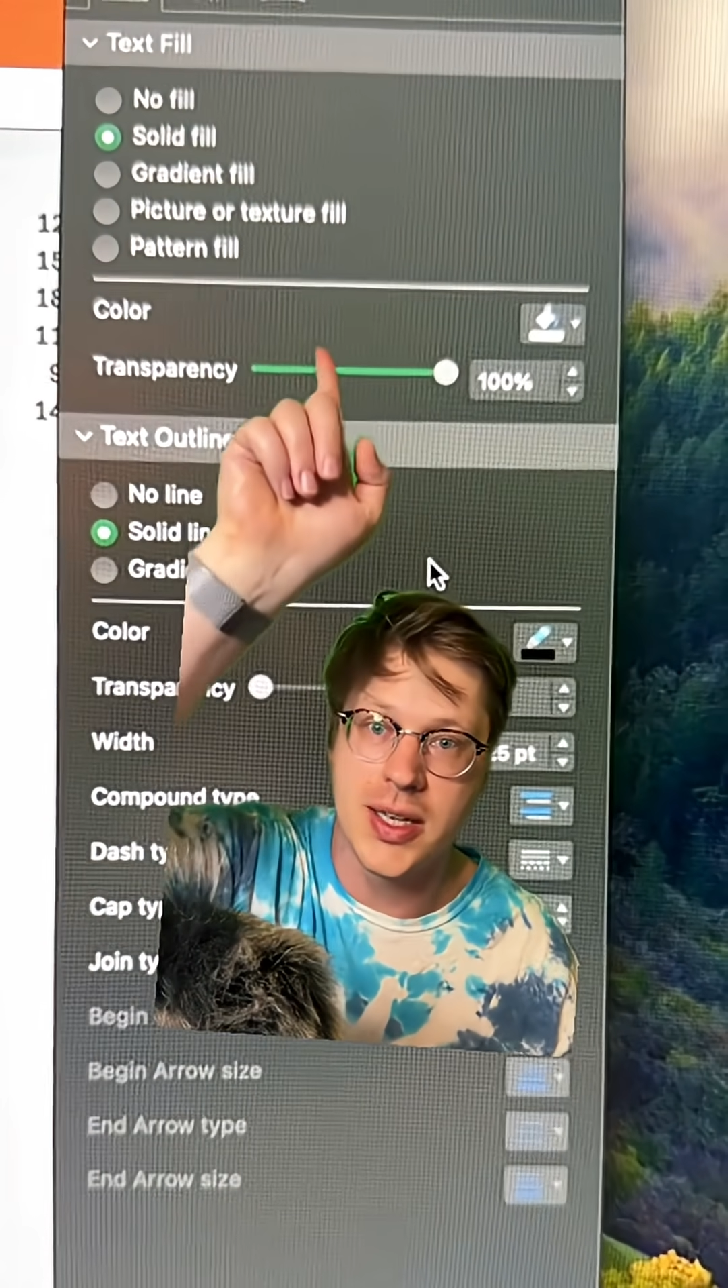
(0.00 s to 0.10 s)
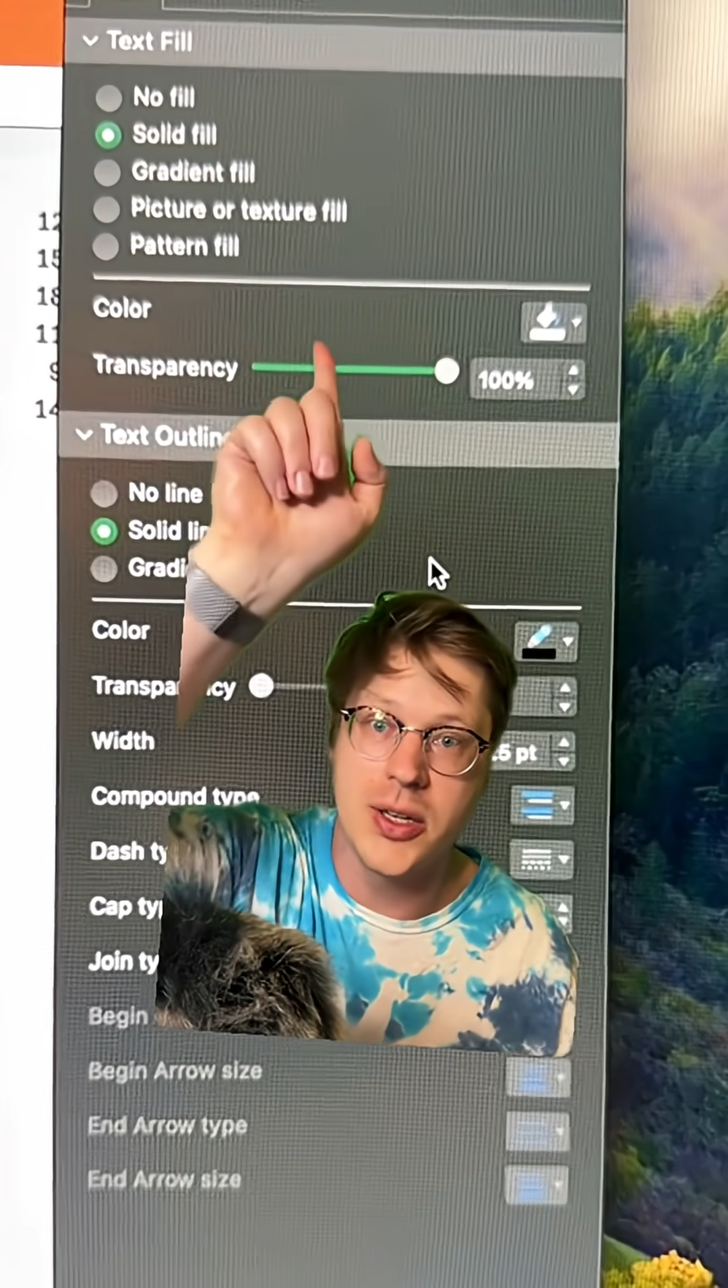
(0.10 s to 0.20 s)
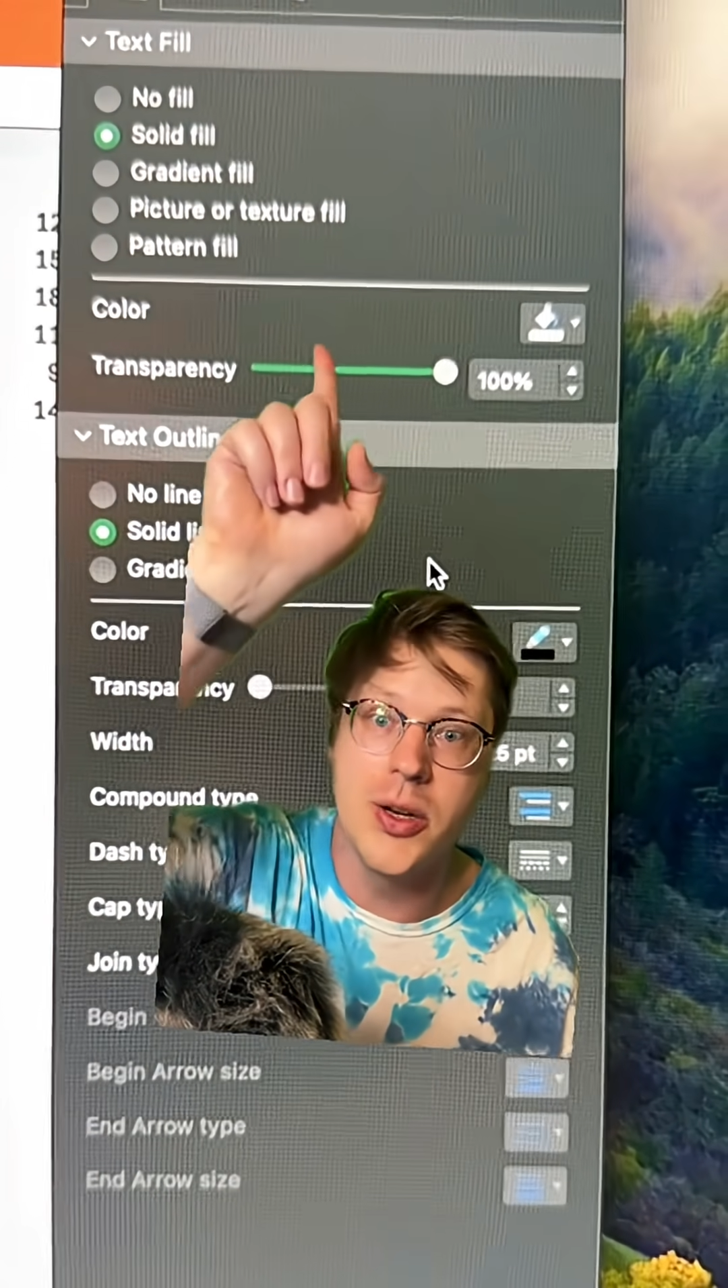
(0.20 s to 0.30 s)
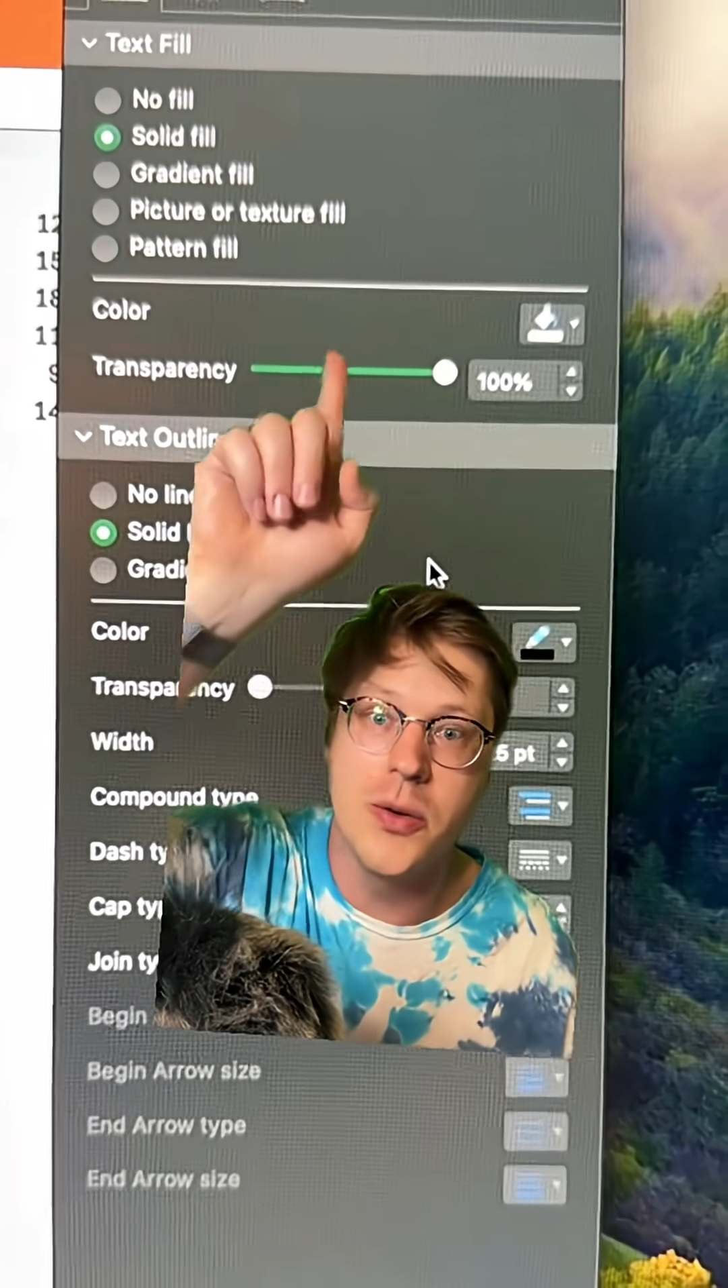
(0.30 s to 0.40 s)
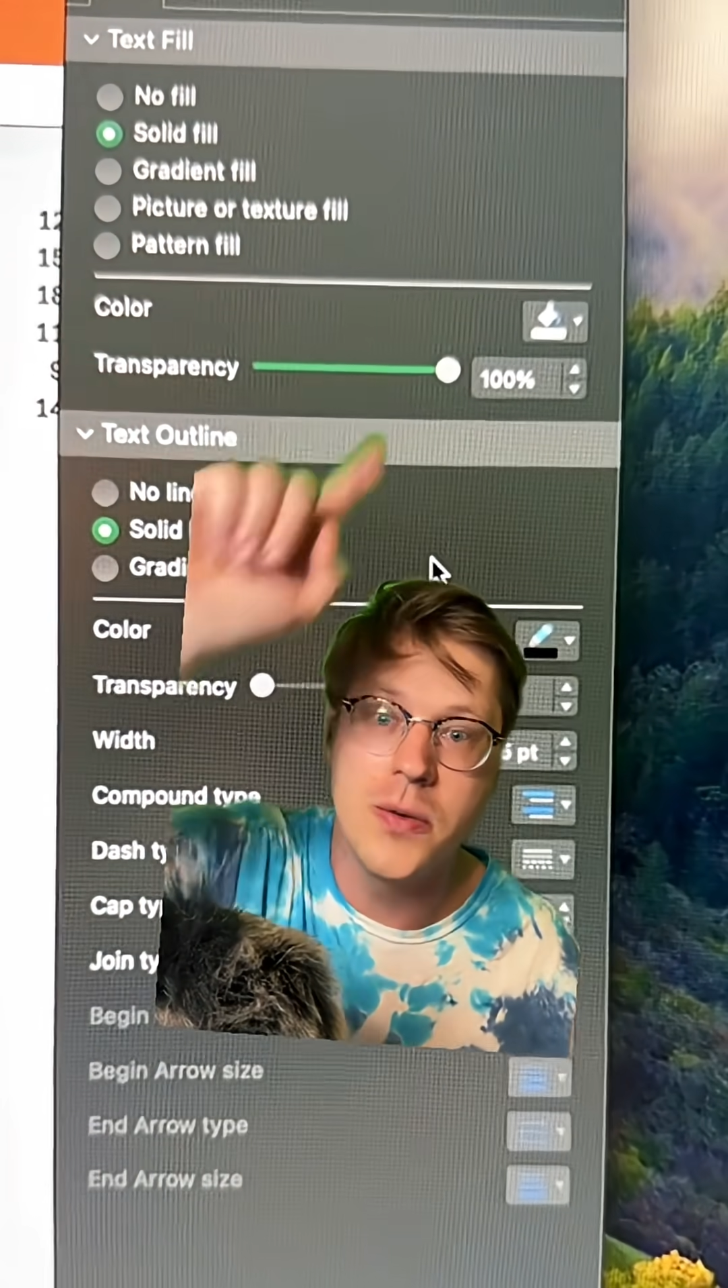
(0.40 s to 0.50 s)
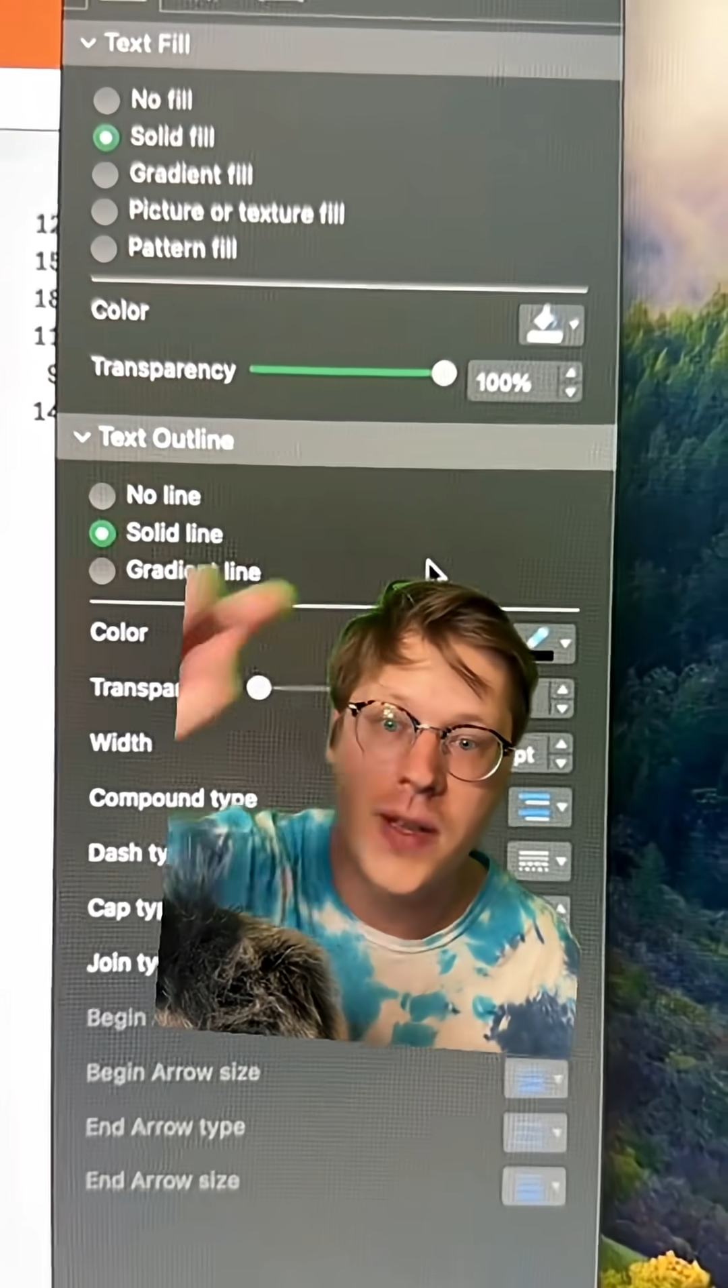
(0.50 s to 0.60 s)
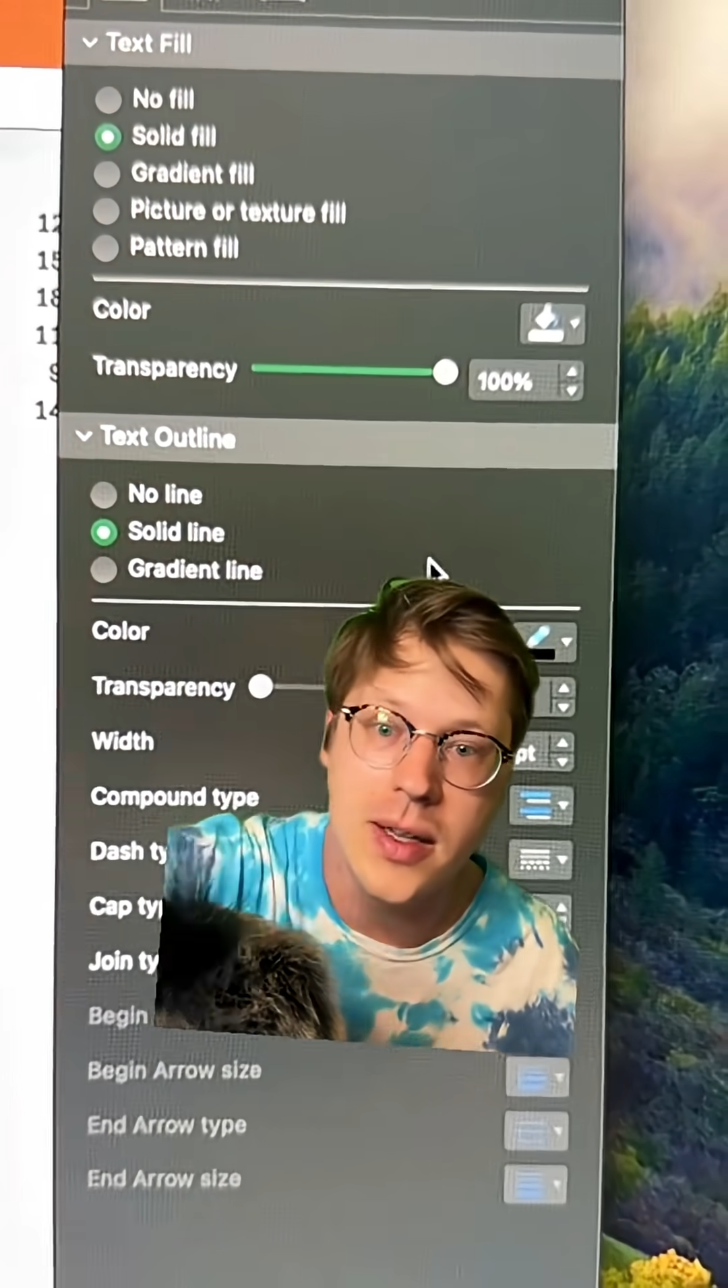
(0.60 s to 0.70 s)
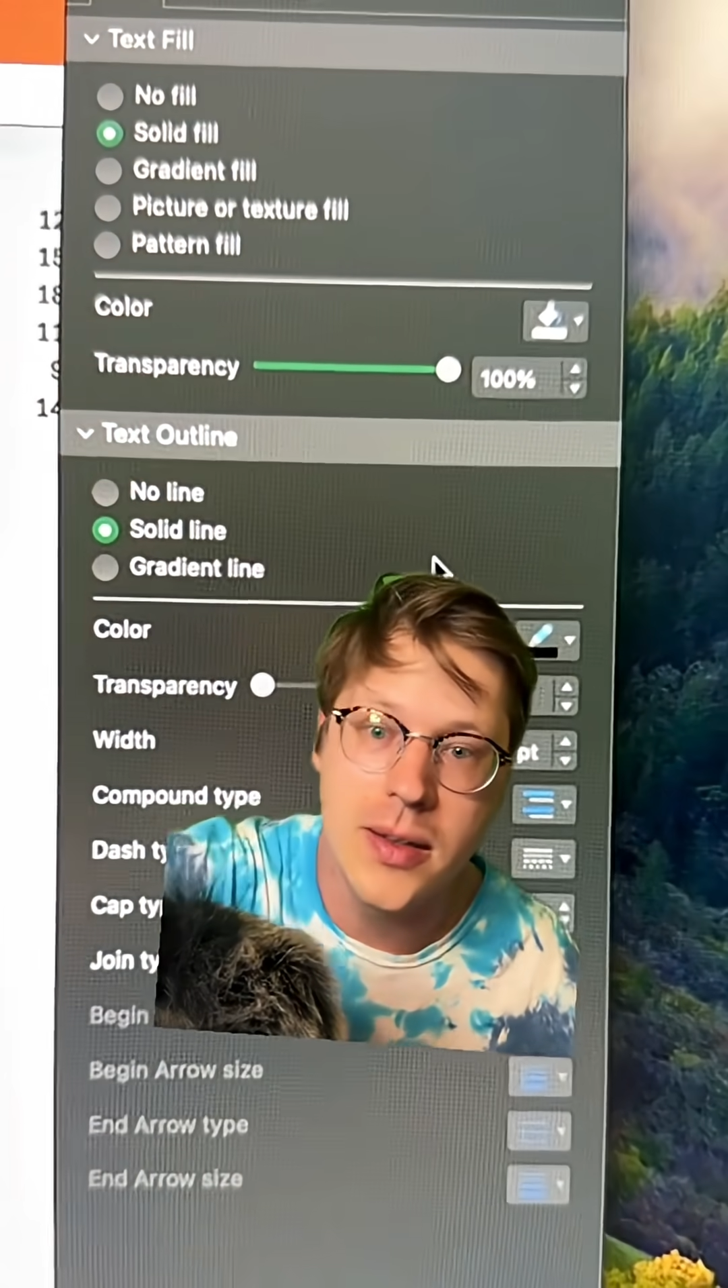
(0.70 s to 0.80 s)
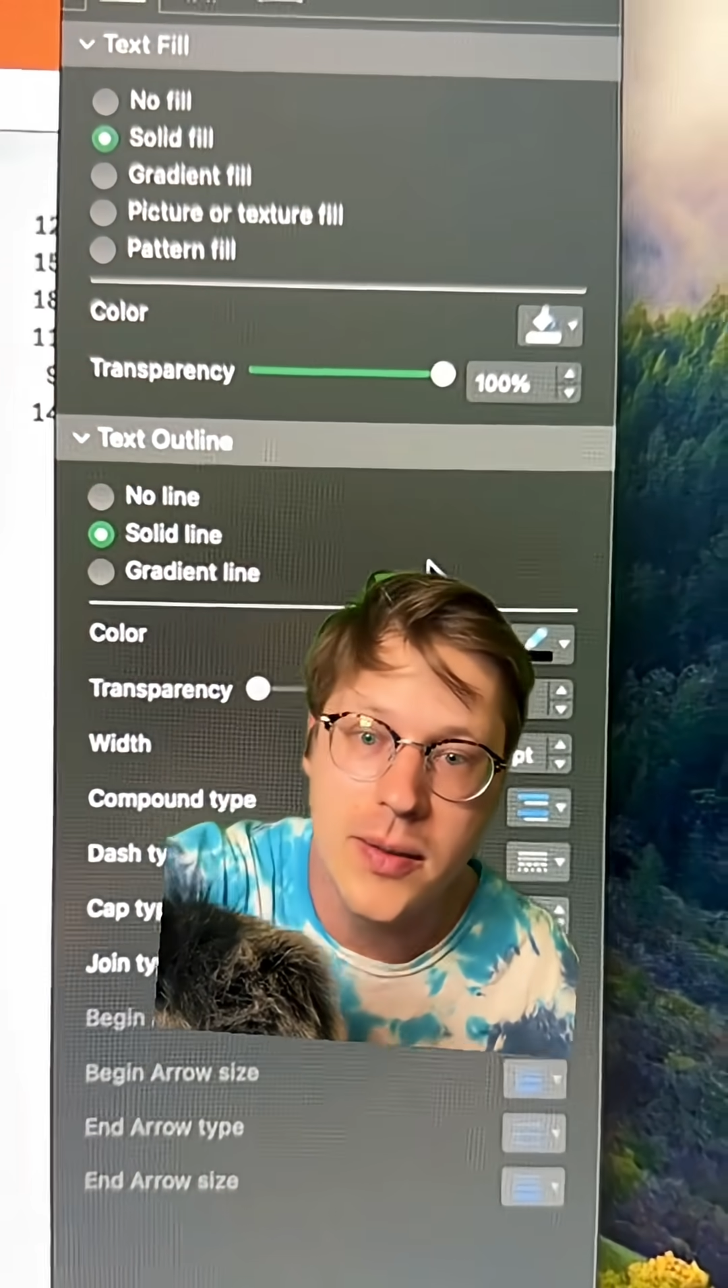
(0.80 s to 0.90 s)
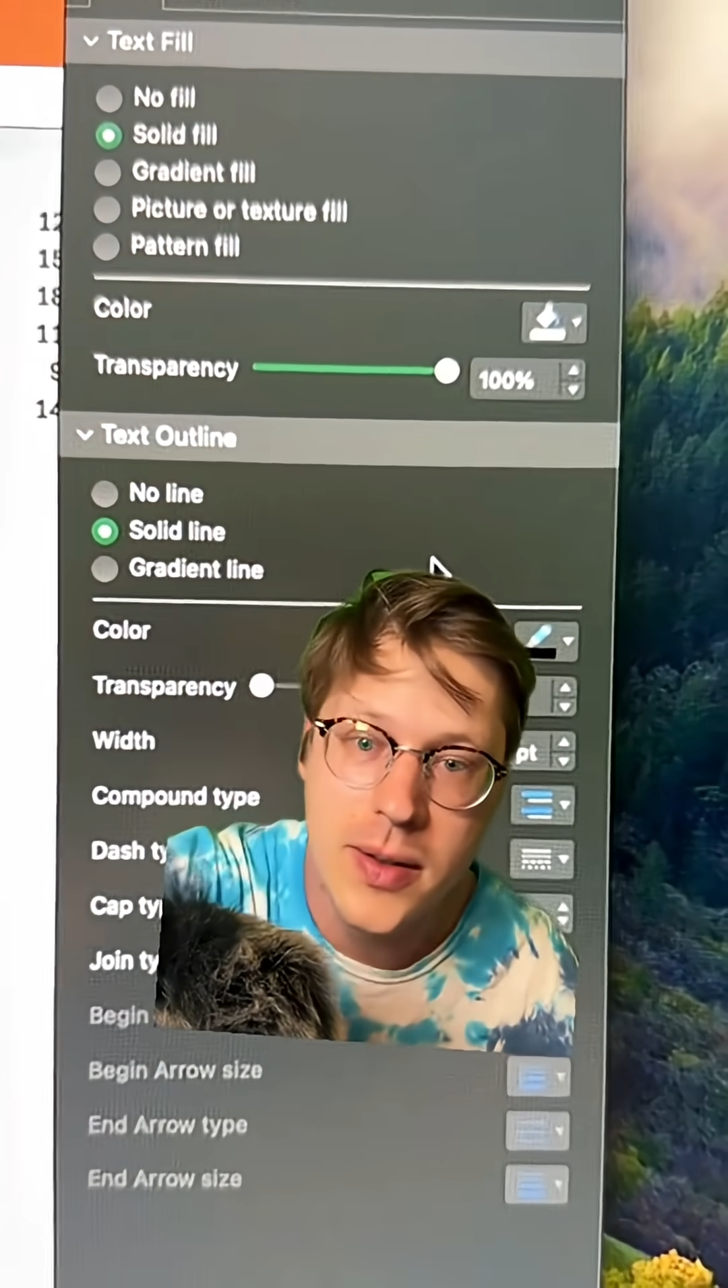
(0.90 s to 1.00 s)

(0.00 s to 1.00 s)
no fill.